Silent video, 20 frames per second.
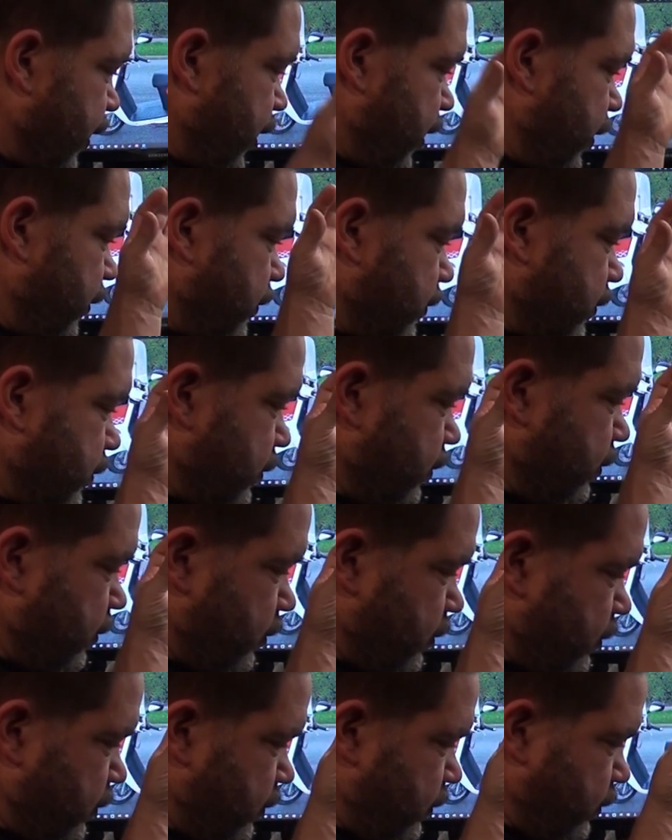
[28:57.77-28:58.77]
Now,
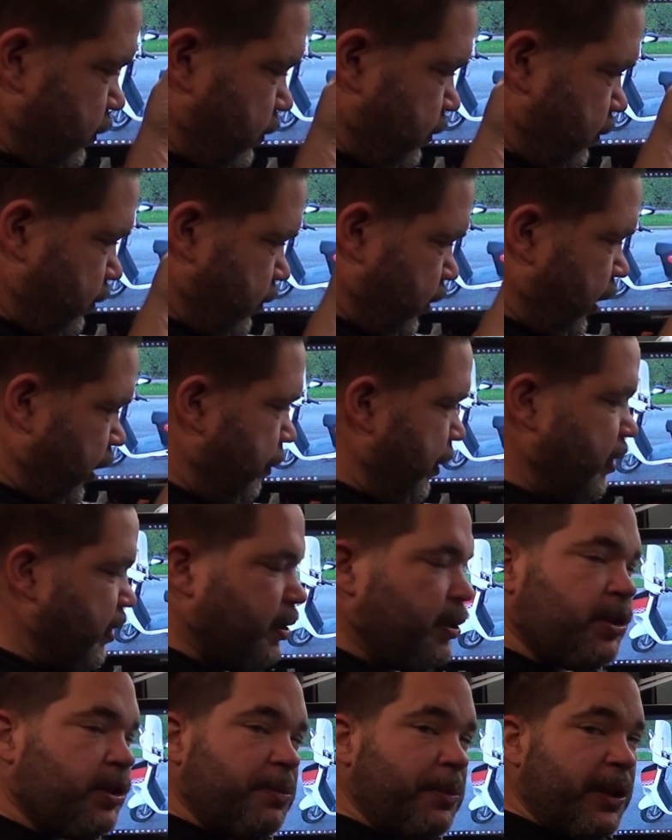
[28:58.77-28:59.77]
he
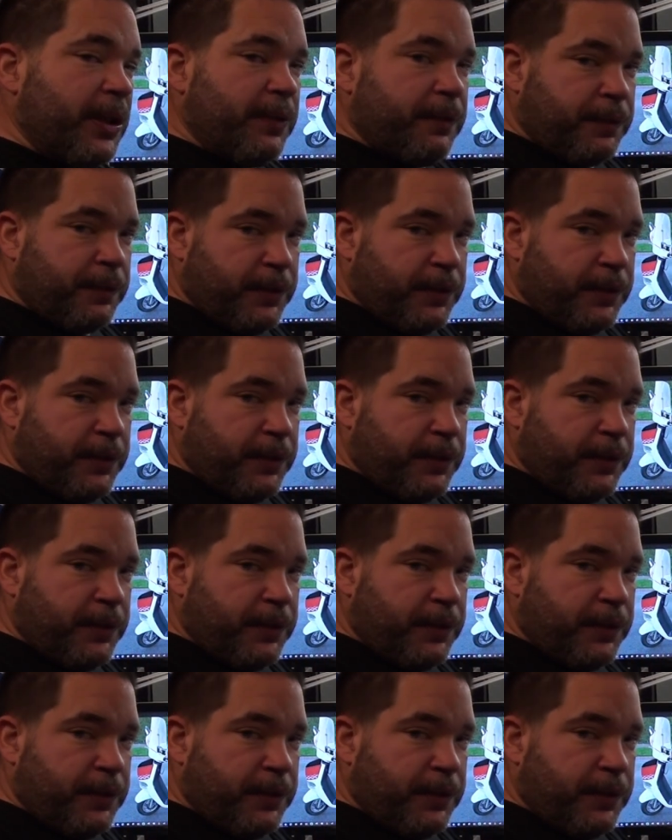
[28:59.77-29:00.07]
messaged me at